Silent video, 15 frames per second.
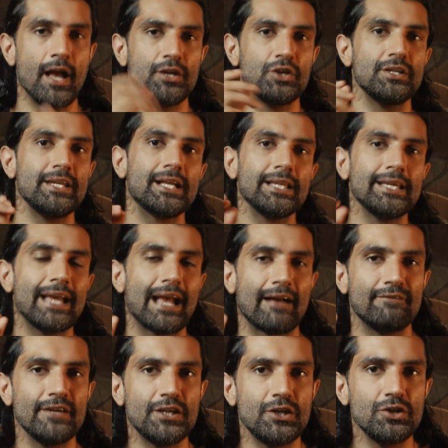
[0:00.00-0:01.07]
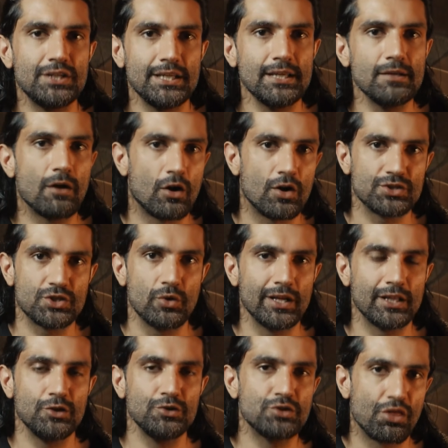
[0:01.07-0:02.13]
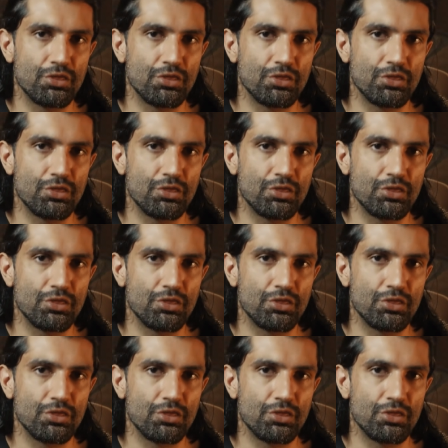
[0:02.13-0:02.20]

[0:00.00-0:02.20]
Uniquely, FEQT also includes